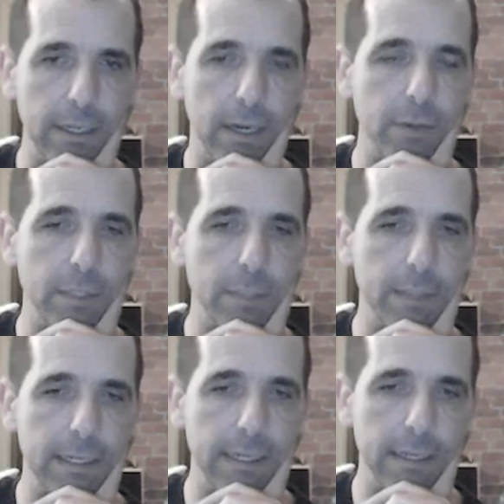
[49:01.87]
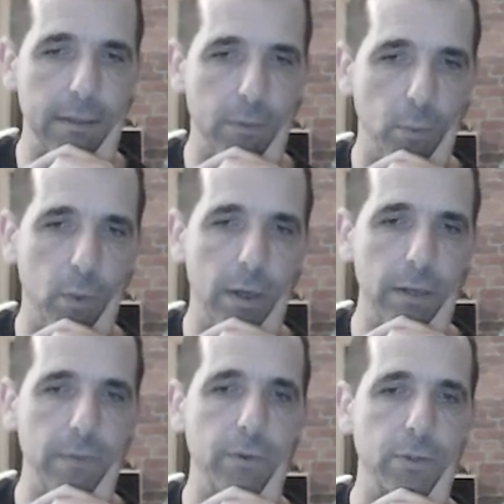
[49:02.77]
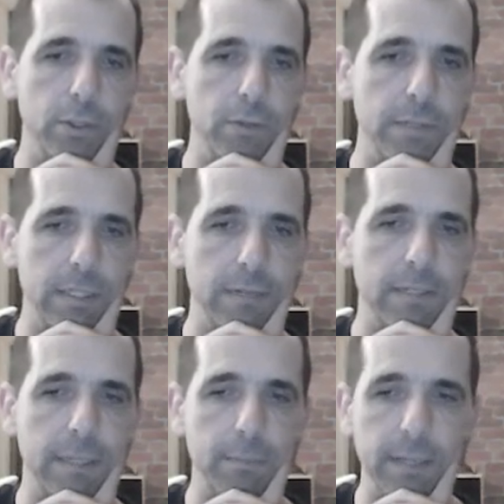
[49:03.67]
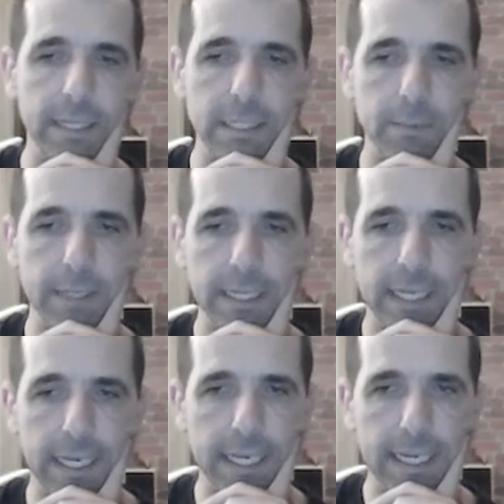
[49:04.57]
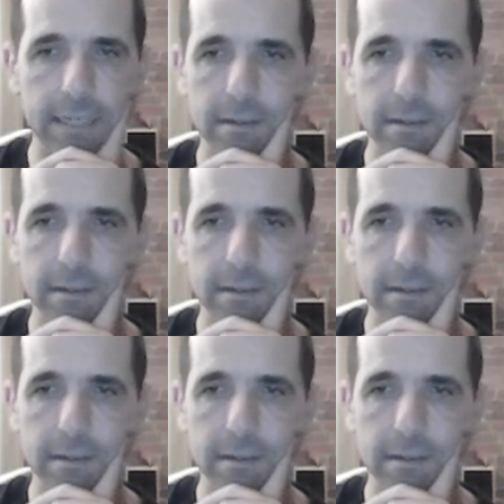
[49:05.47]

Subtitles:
only spending 1 of your 2 reserve tempi and then spending it again.